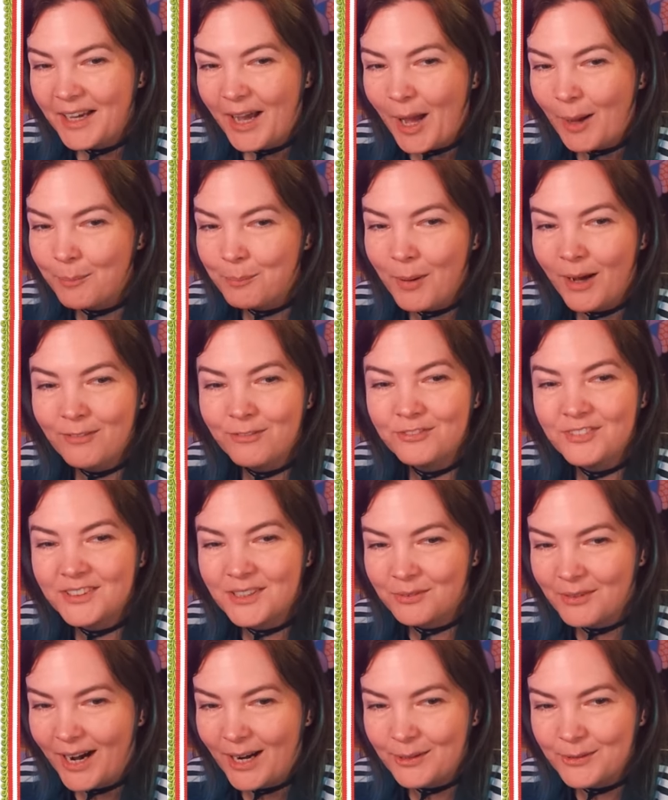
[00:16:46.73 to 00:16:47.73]
above
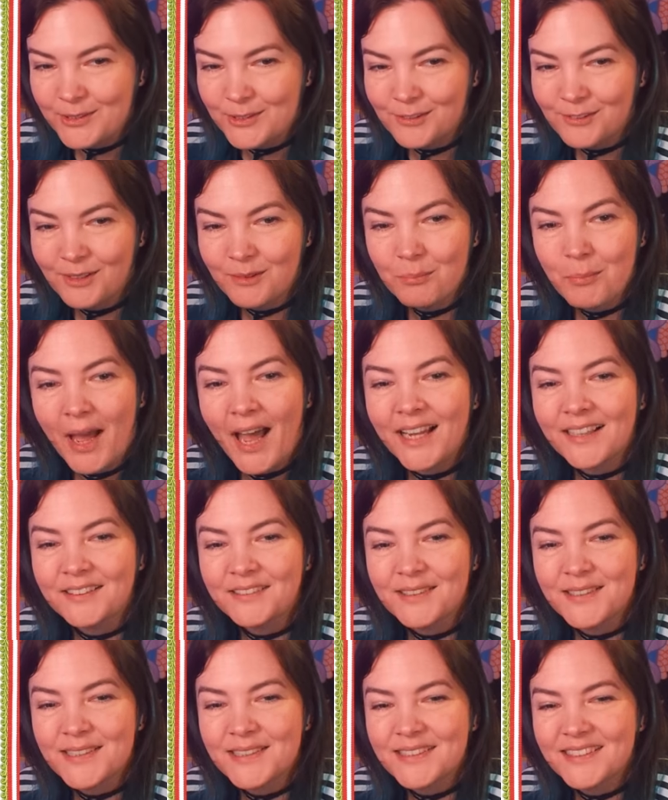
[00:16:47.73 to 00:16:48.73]
trouser and
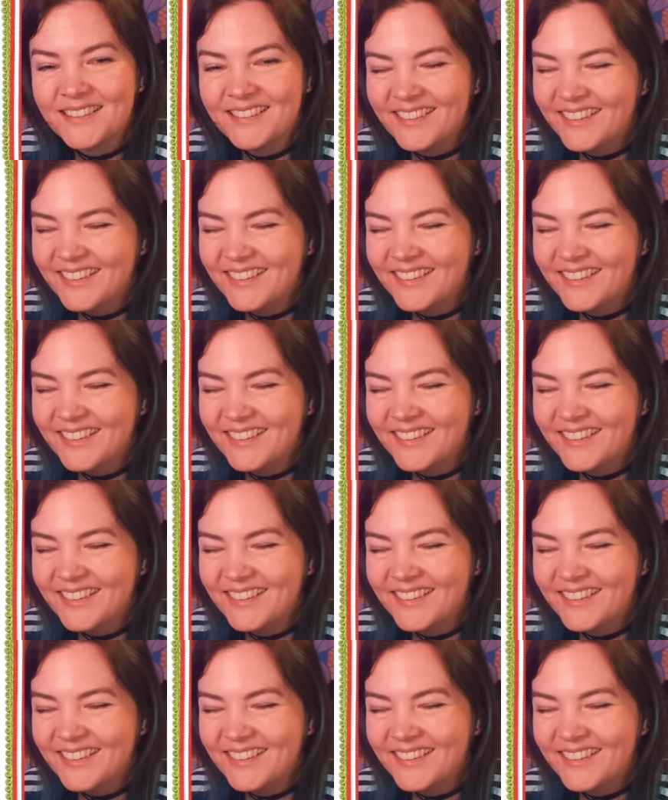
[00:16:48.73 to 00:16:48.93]
pants.